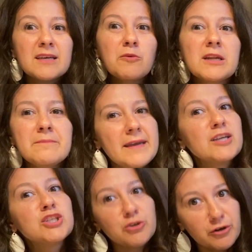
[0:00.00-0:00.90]
they want to make
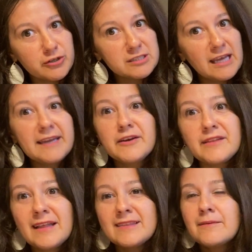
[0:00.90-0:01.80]
shirts. I hear
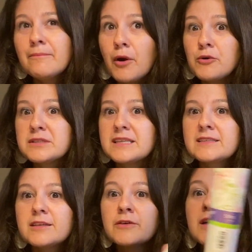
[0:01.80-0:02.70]
that the most. And
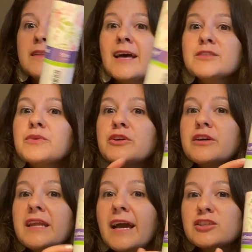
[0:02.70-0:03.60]
so that's what you're
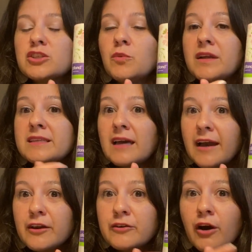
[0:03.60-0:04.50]
going to actually want is
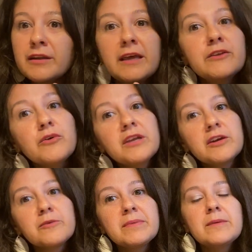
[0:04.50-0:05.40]
iron on, and you'll
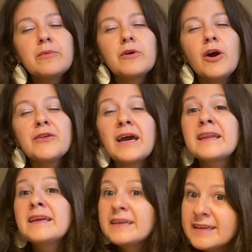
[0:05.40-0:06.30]
hear people call that
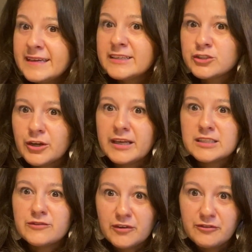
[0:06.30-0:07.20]
heat
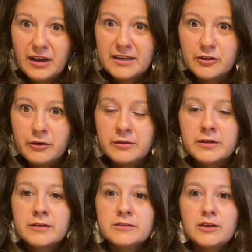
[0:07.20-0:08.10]
transfer vinyl.
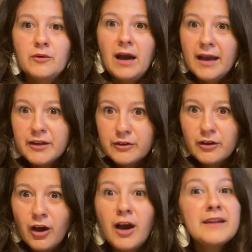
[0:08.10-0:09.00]
So
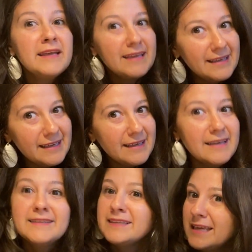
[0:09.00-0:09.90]
iron-on
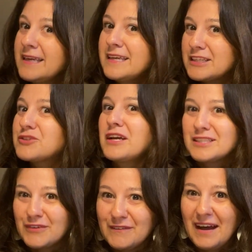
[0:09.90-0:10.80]
is heat
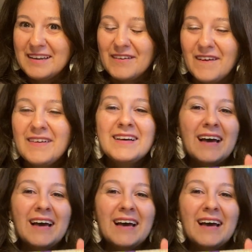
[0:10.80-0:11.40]
transfer vinyl.